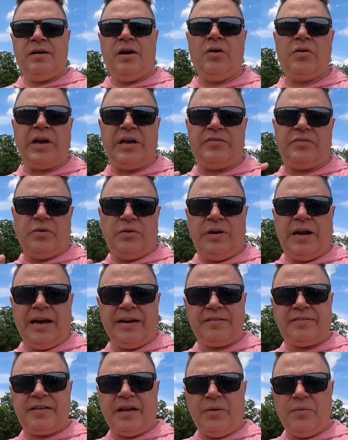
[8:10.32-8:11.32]
Okay, so
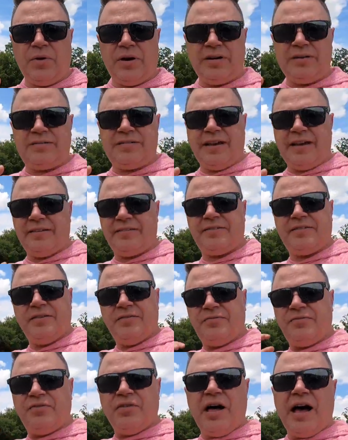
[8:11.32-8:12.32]
next I want to test the
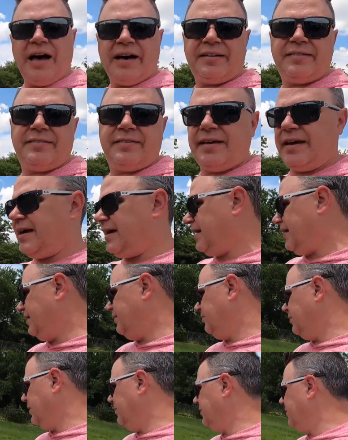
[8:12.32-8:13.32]
flex, and
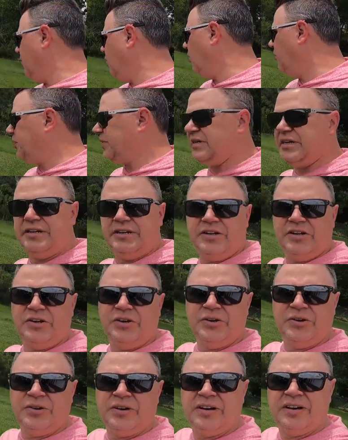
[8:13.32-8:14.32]
what I'm hoping to
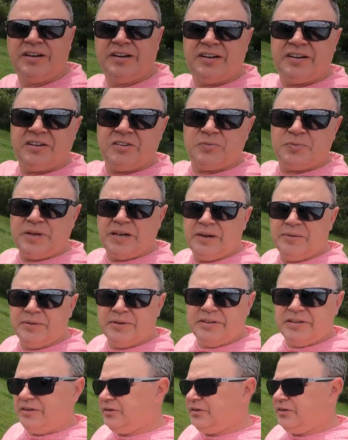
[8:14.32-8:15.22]
do is be able to